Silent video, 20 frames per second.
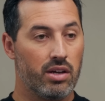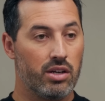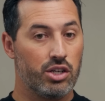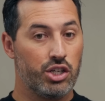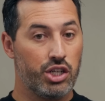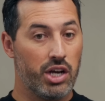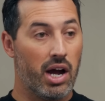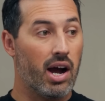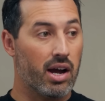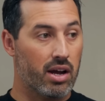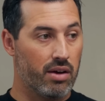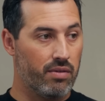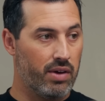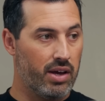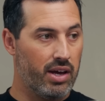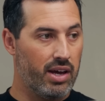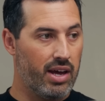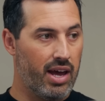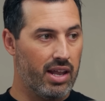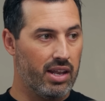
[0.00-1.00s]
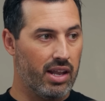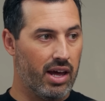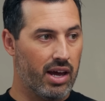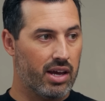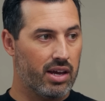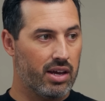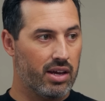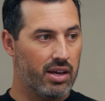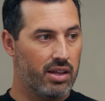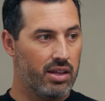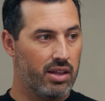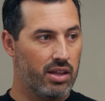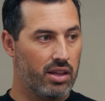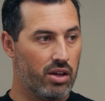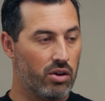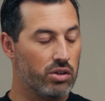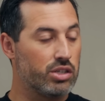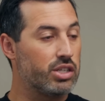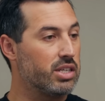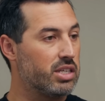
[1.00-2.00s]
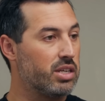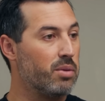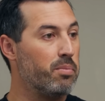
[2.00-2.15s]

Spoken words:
shock of it and like there's just